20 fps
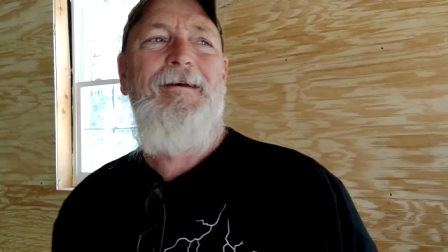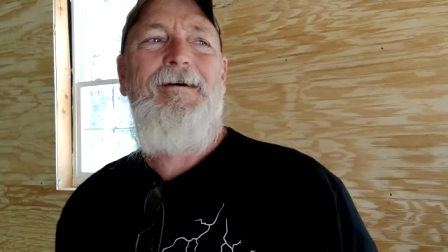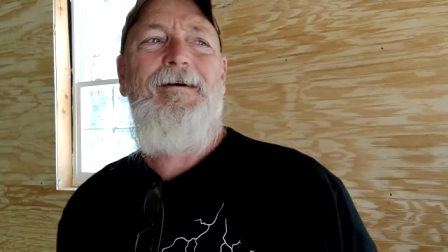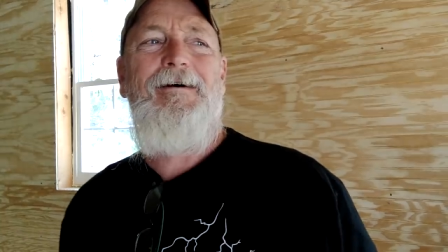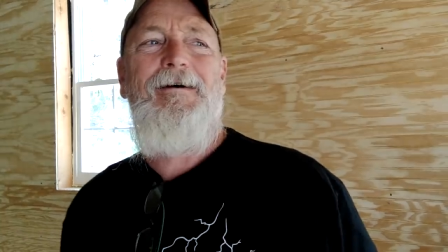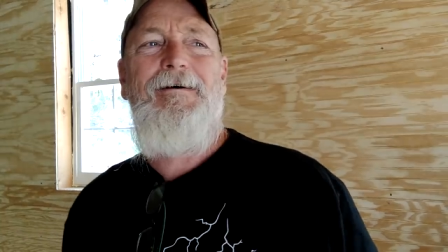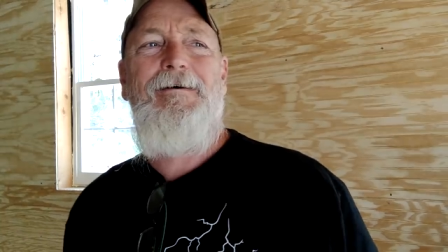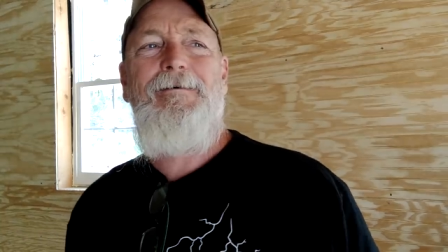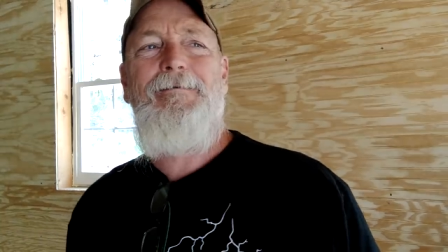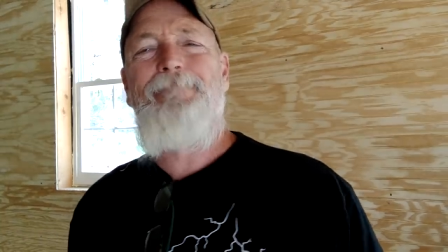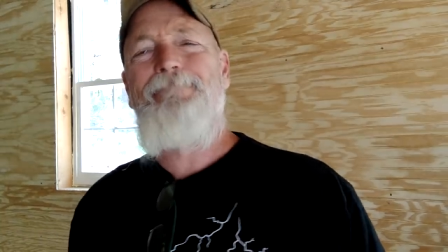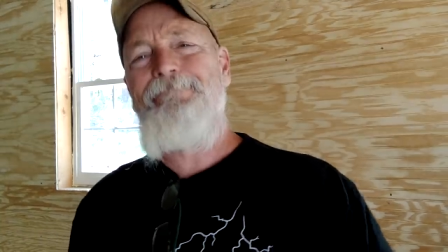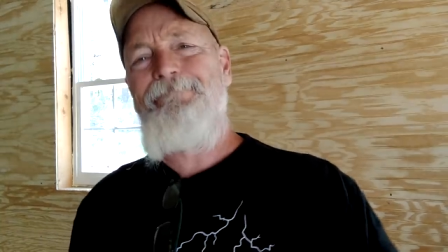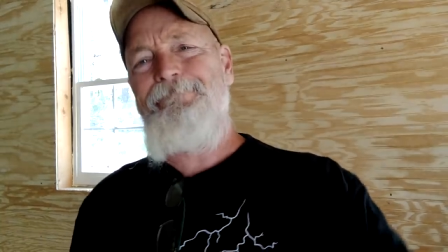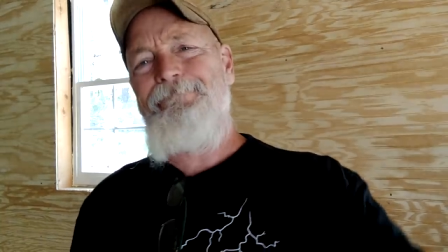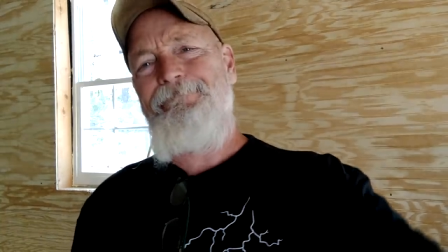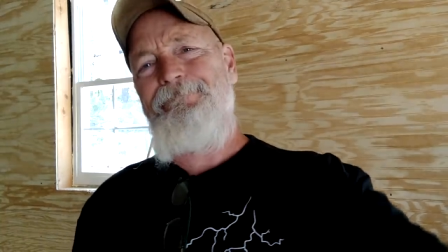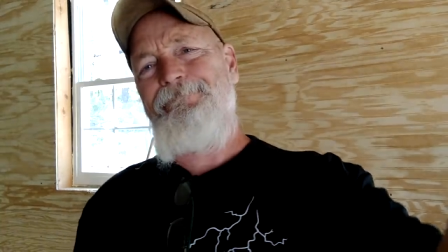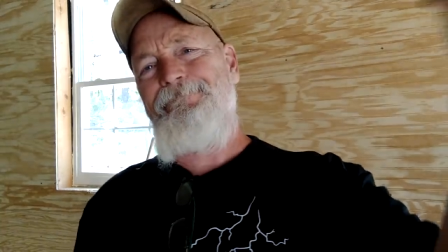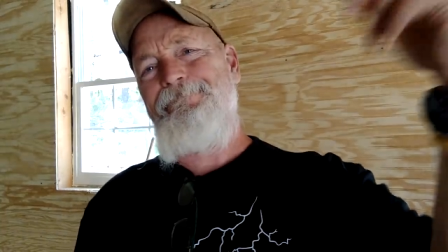Um,
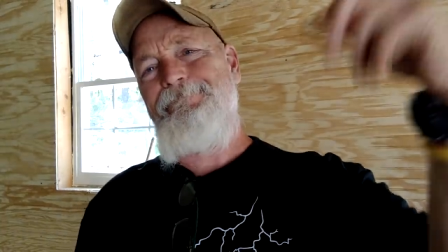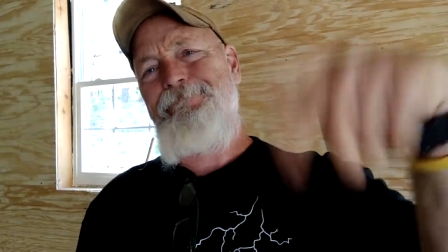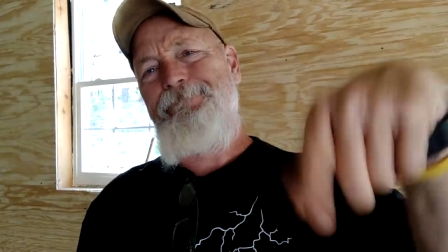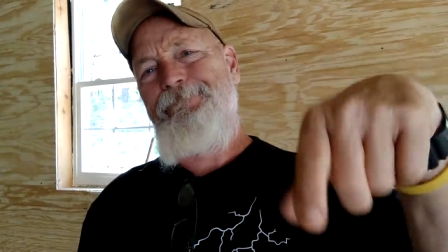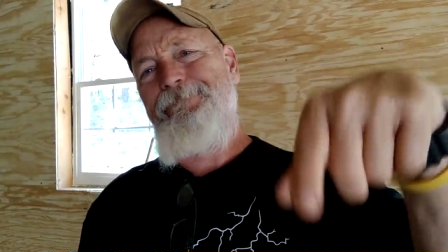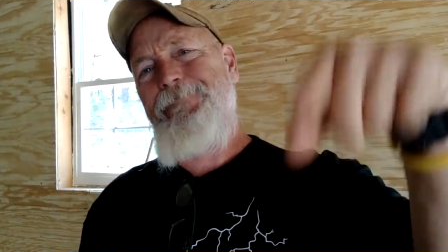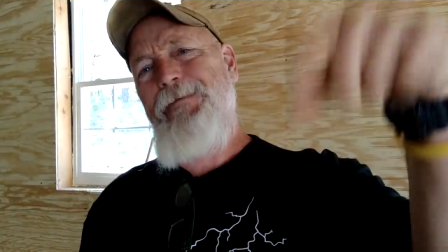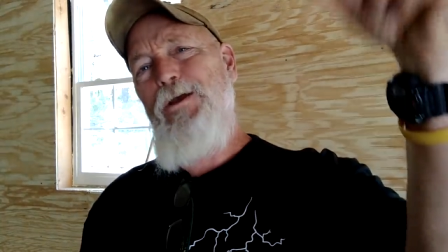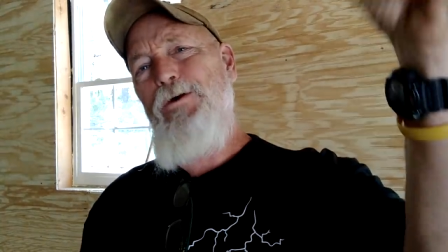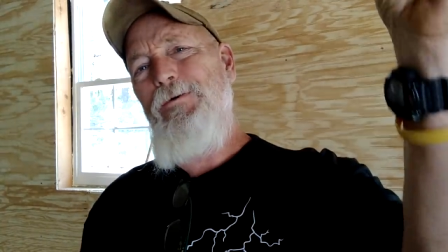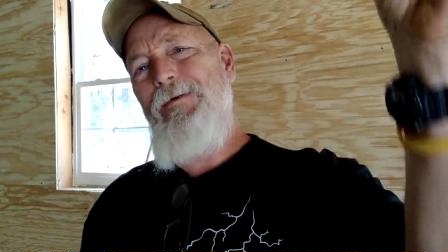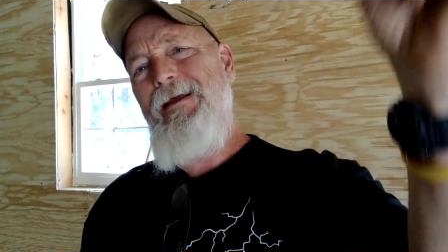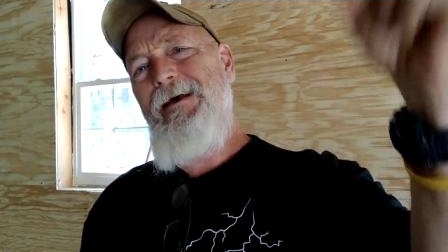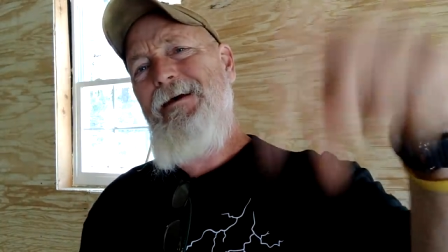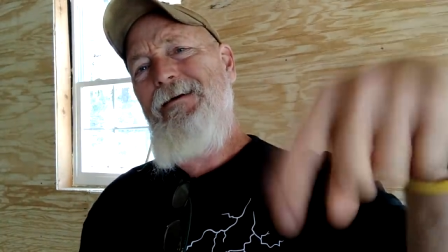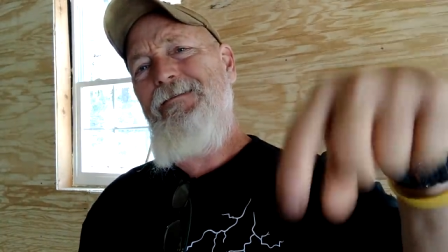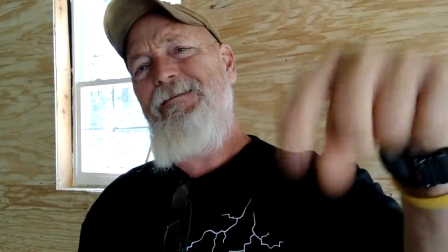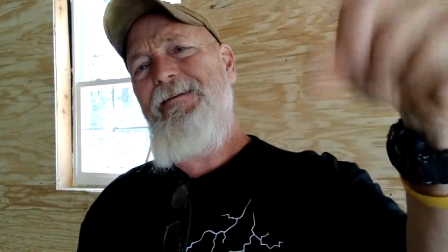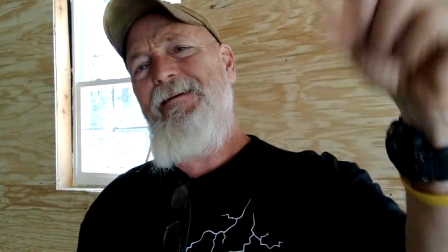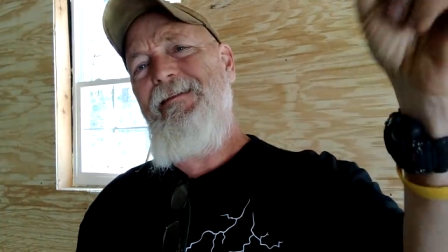go
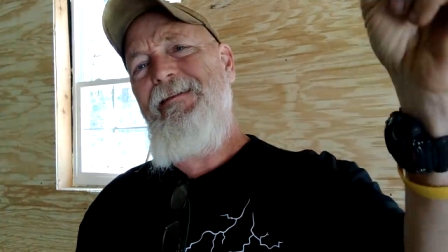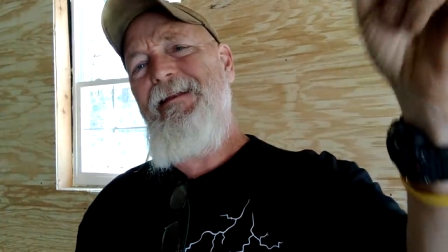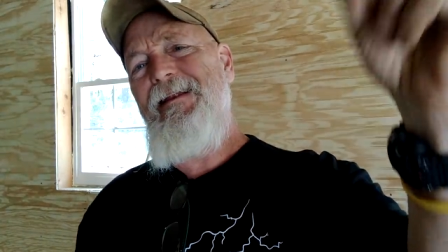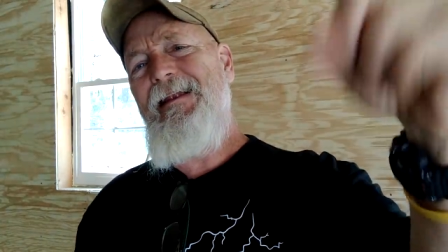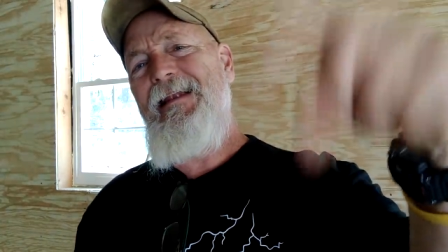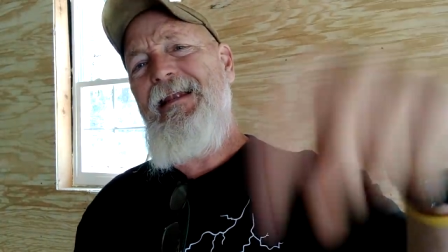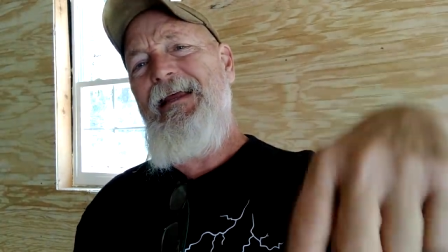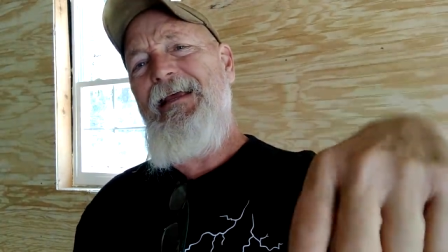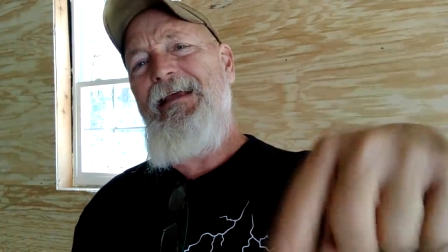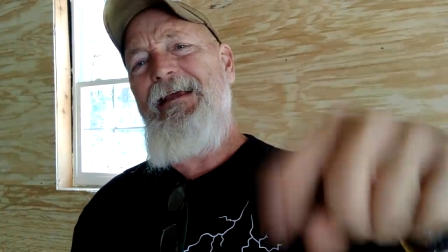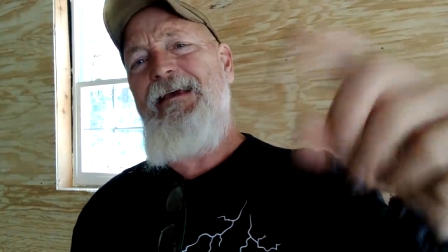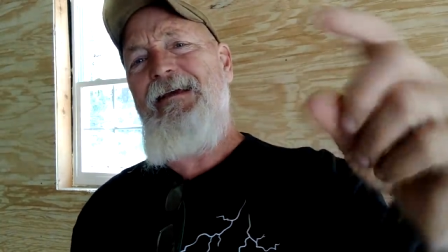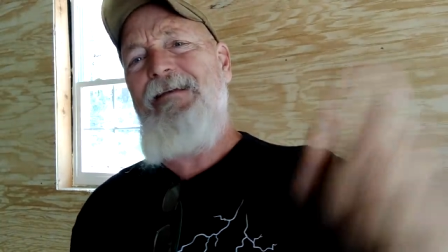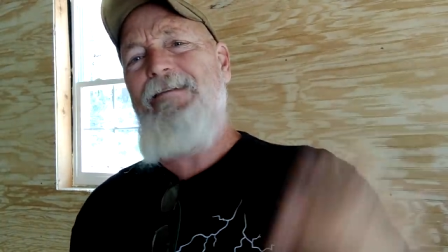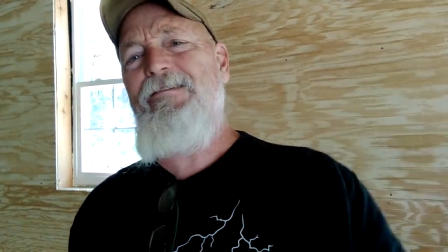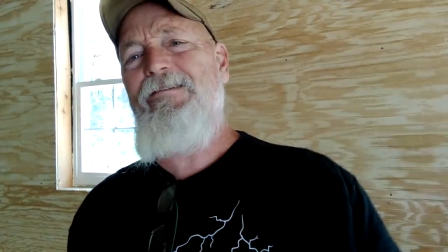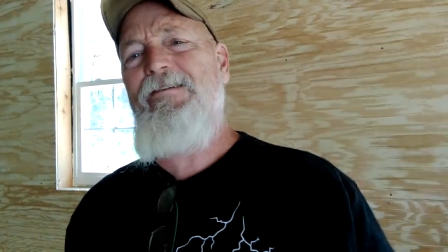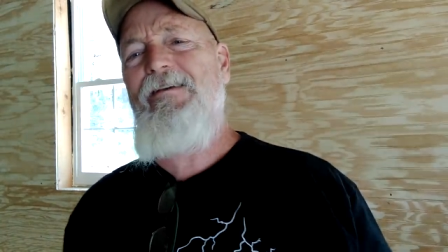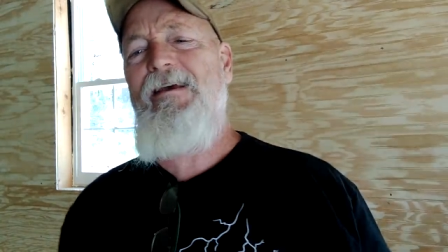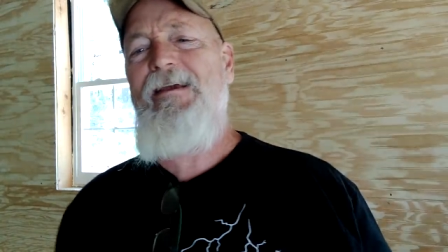down to the link,
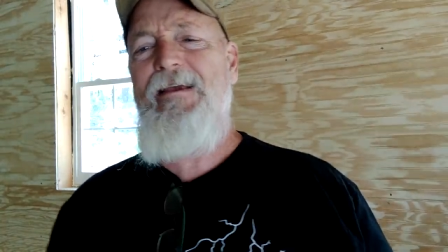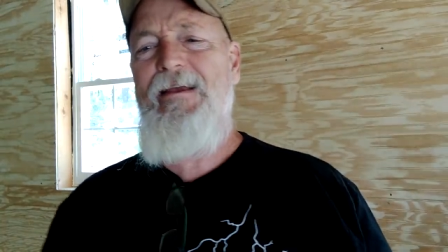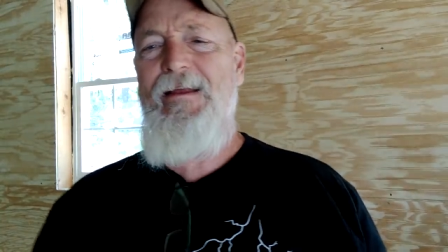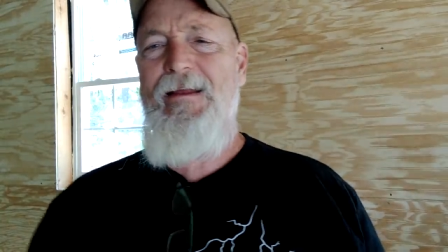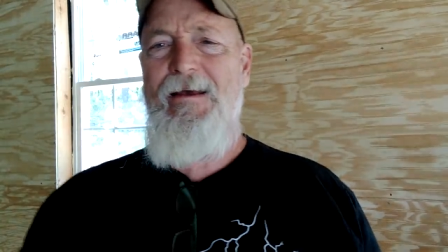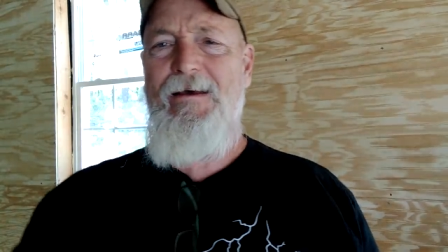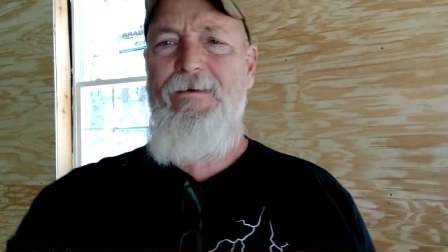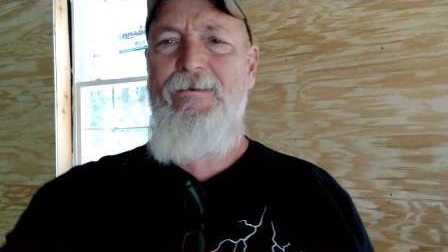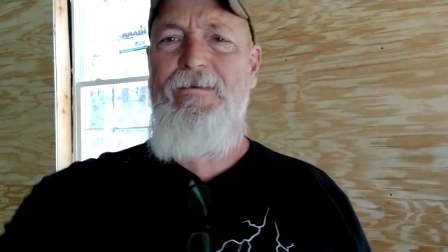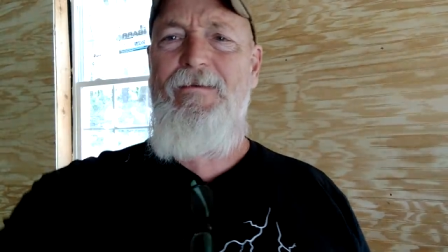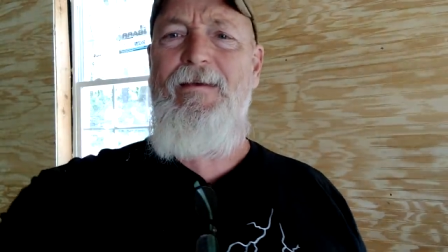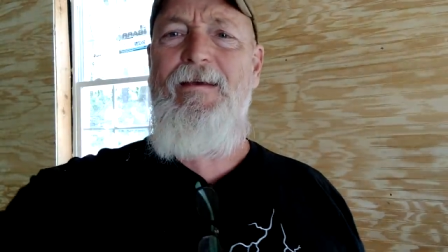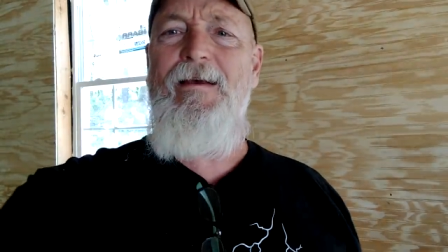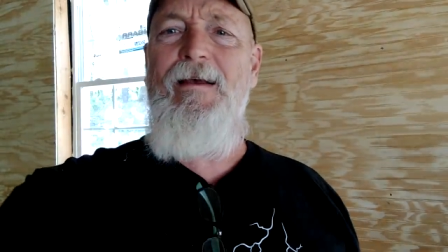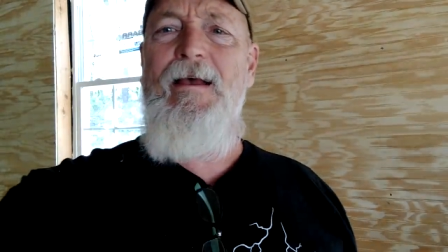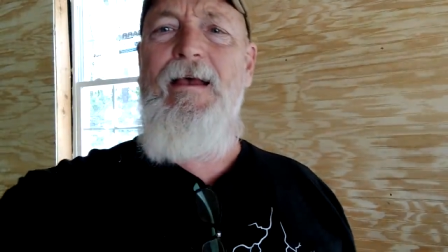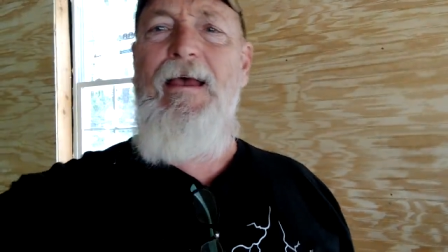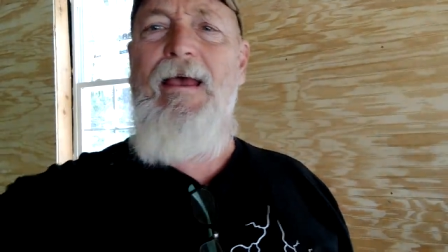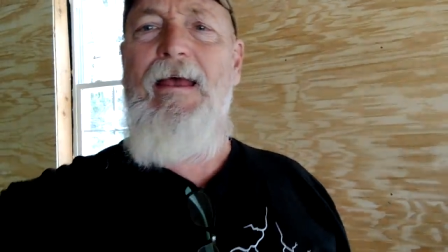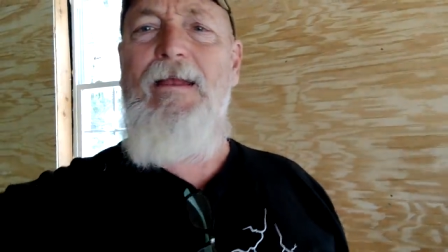check it out.
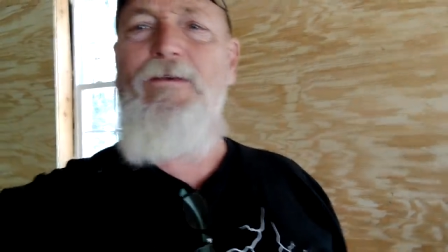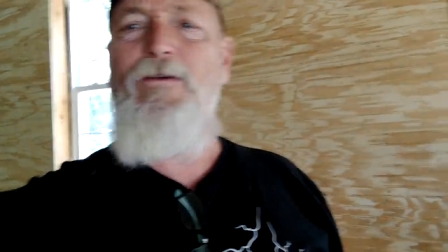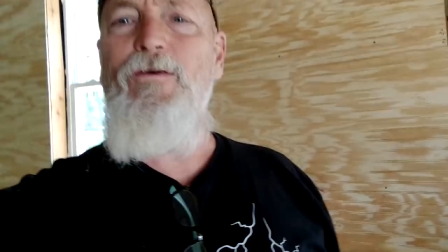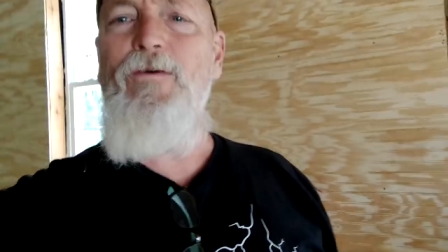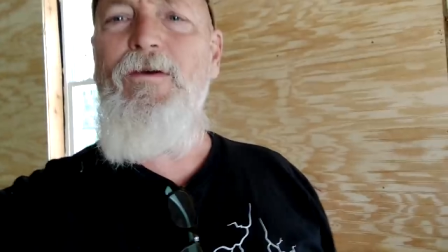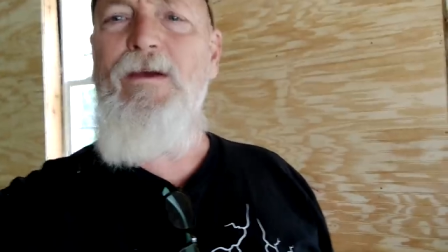And you